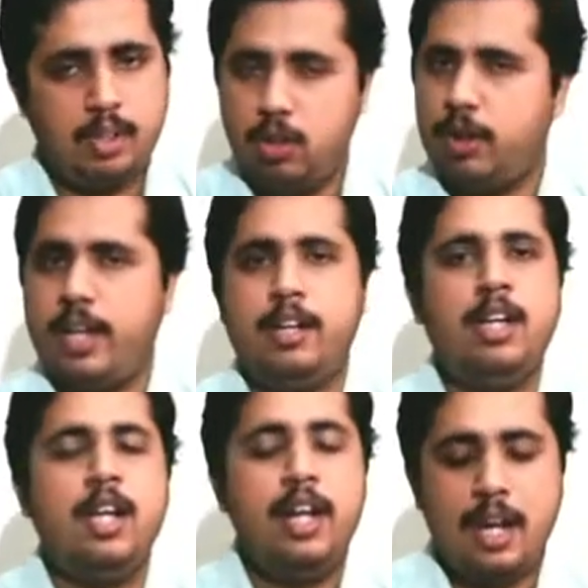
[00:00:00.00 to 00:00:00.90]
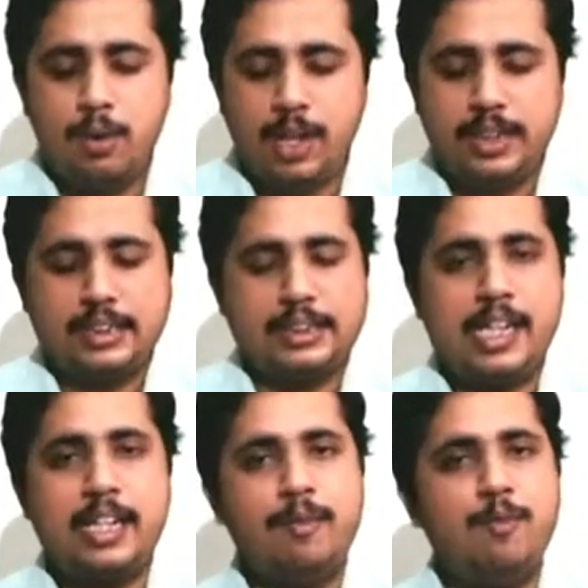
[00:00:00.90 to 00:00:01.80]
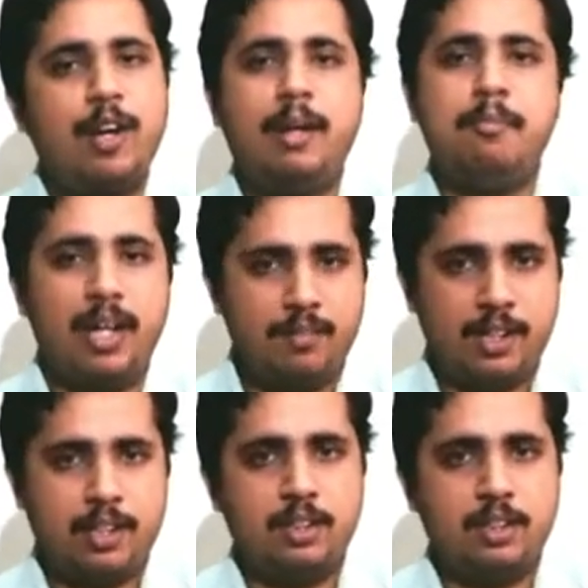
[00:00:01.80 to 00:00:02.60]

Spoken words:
Okay, now let's see them one by one.